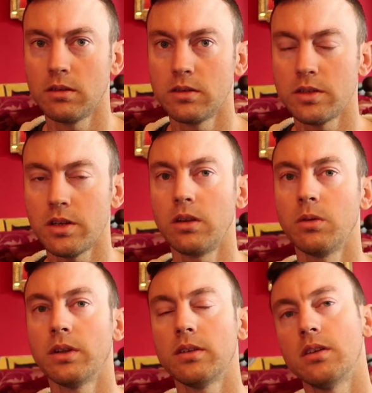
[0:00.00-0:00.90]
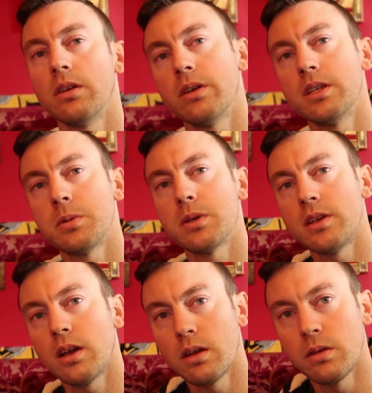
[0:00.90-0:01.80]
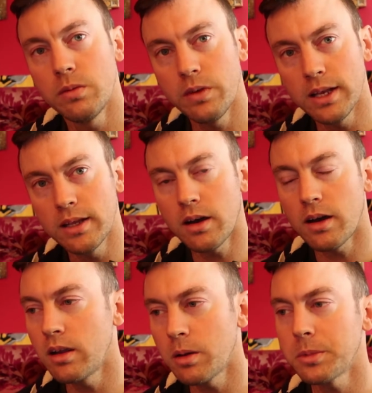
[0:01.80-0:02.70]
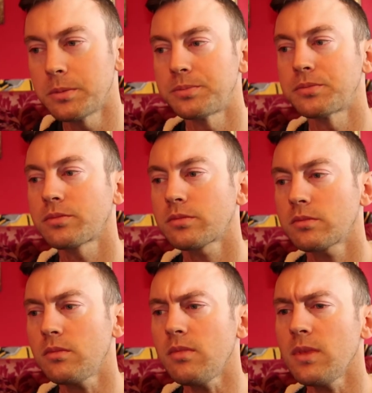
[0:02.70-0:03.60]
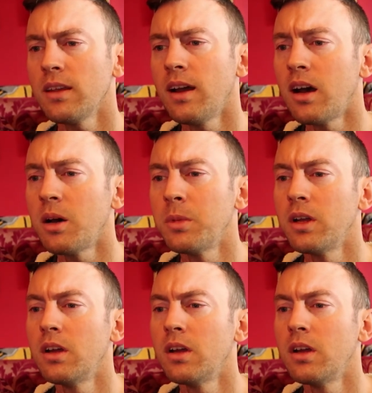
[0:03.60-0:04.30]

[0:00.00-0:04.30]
So you want the degrees per second fairly high up.